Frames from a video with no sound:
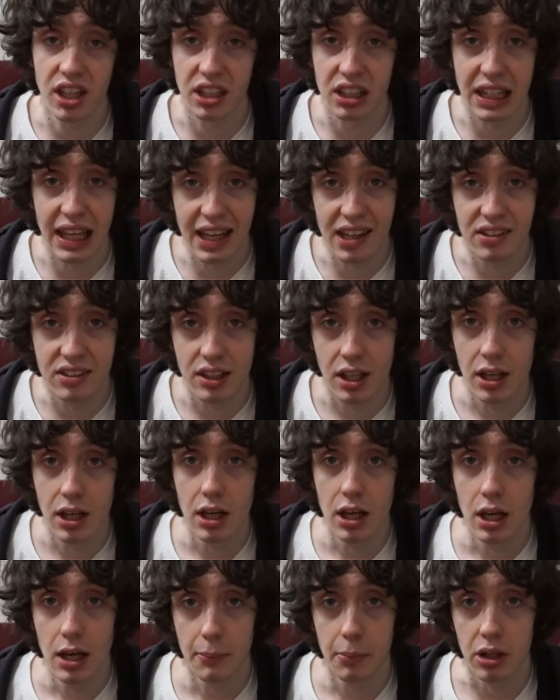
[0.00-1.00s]
I get,
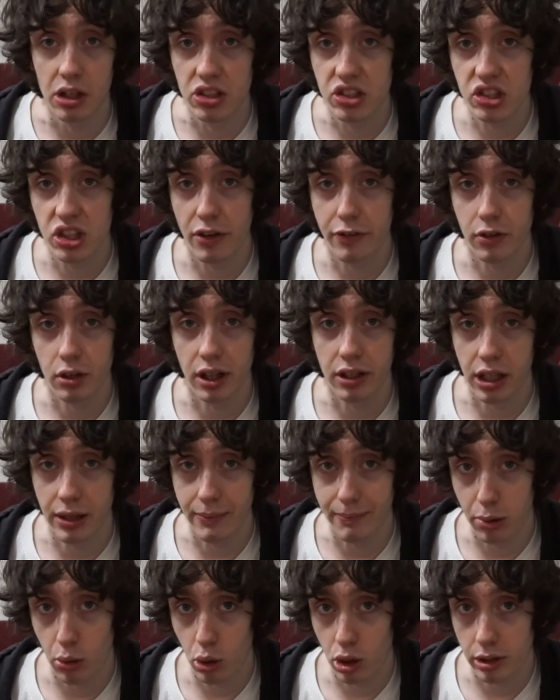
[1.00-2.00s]
but stuff for like
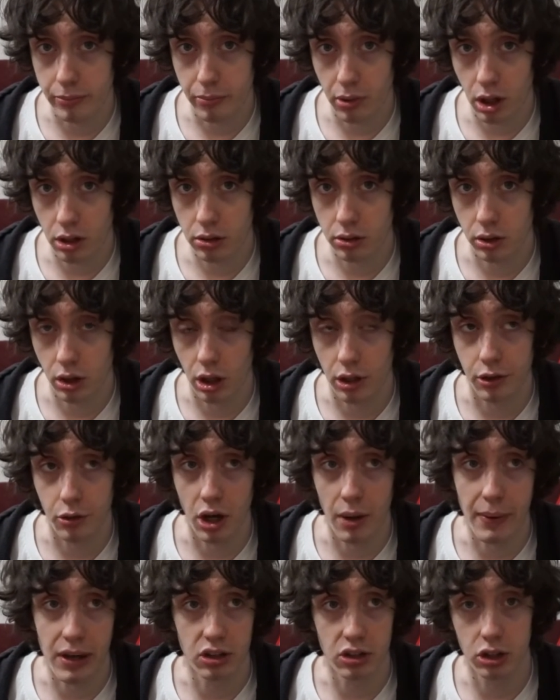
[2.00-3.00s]
important Bakugan, or
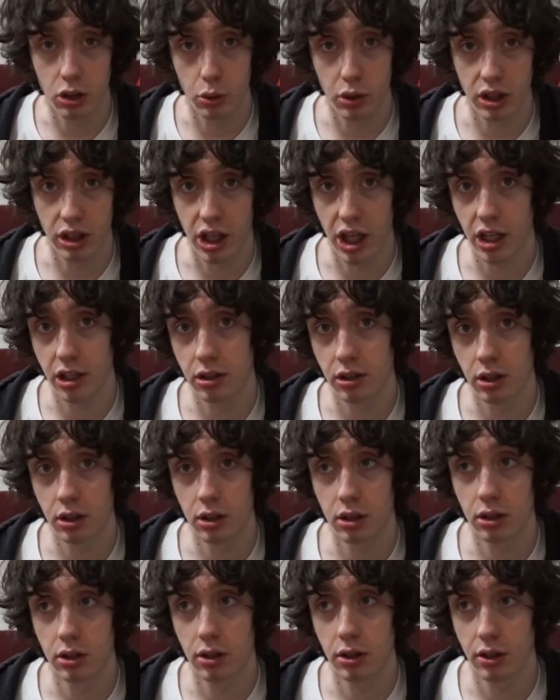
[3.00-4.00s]
I might do it in
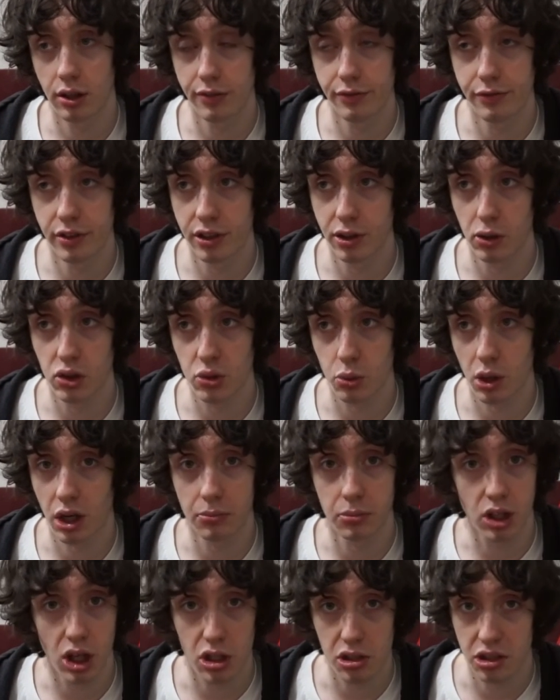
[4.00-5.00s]
videos where
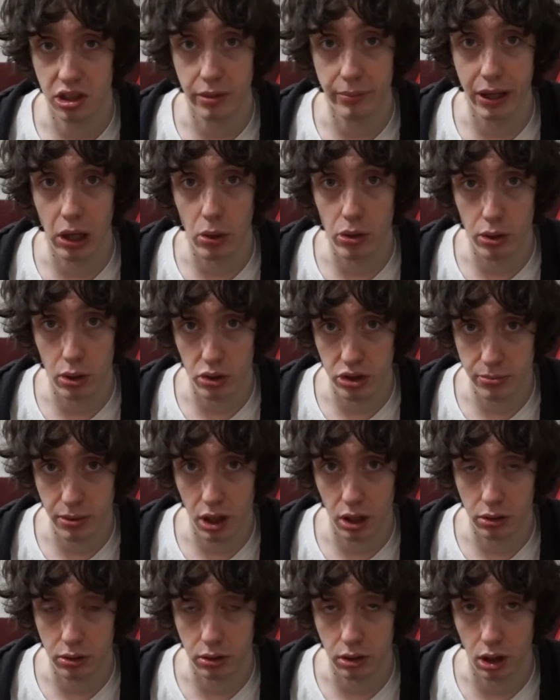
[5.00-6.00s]
I'm talking about those
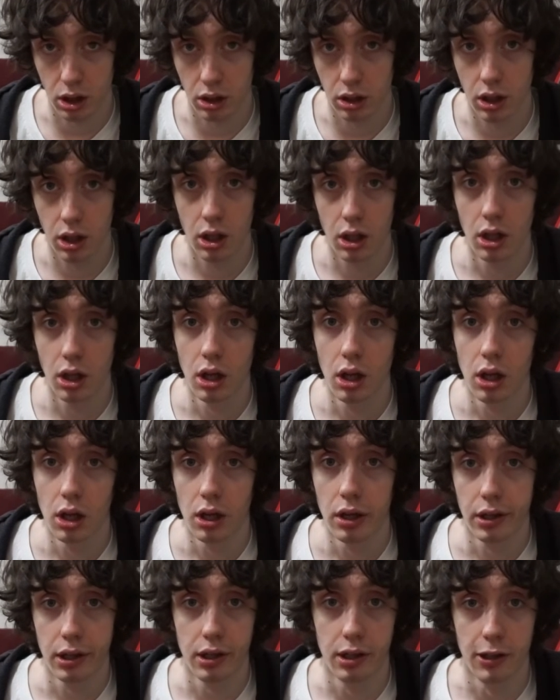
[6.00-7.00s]
Bakugan.
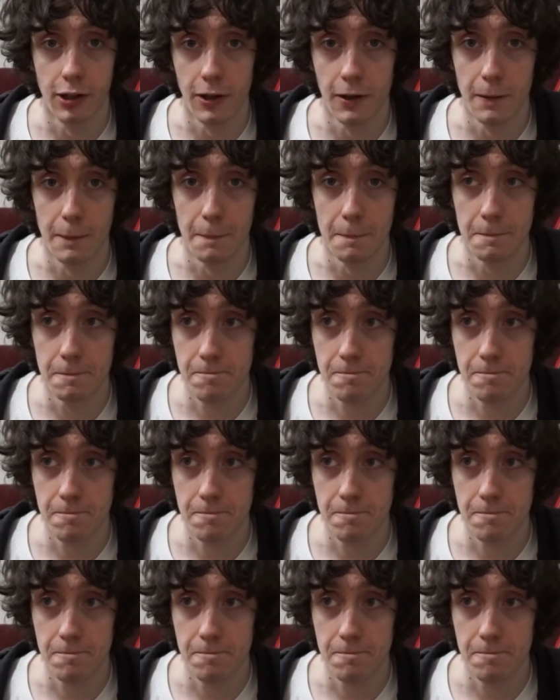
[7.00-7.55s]
Um,